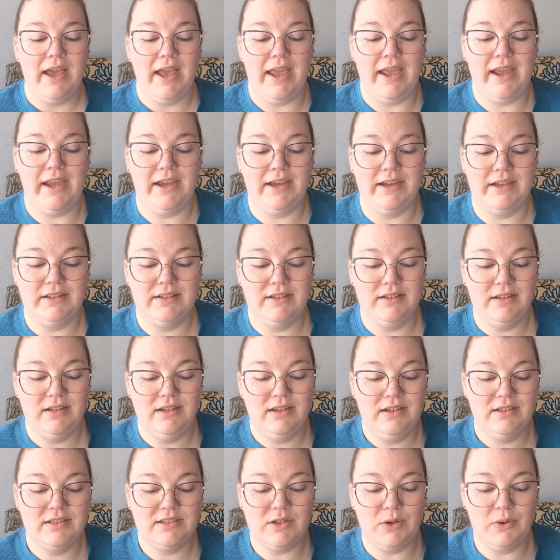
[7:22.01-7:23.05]
And
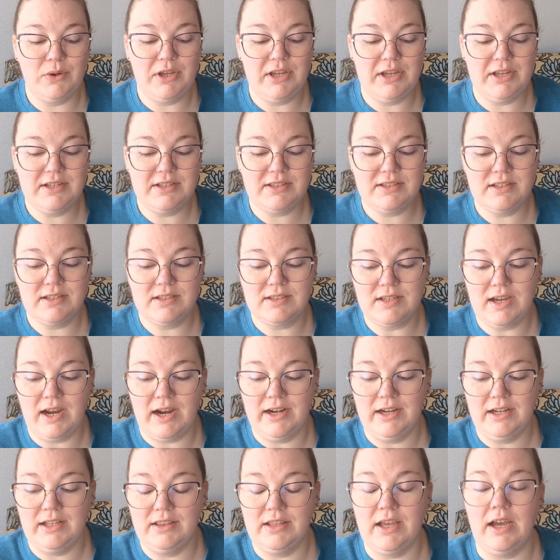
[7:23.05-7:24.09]
so he's
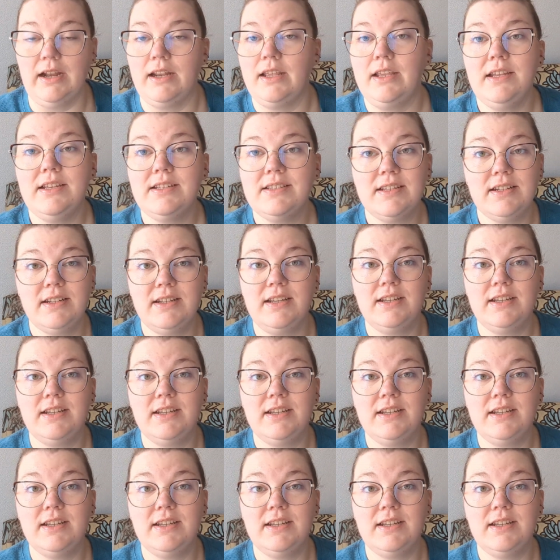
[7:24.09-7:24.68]
decided that he's going